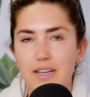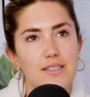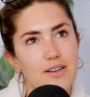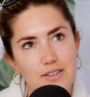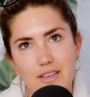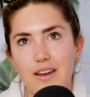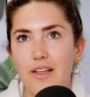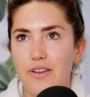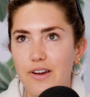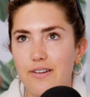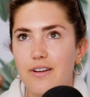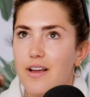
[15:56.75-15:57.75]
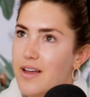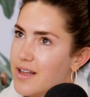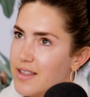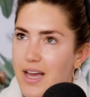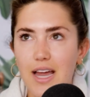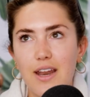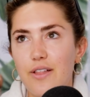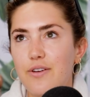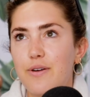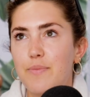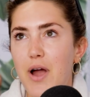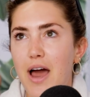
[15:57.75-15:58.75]
because there's another
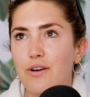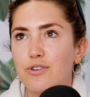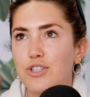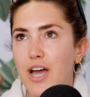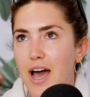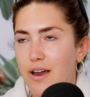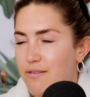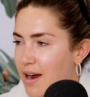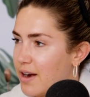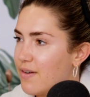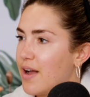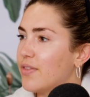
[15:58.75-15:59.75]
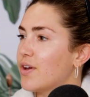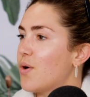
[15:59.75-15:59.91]
Brad or Chad right around the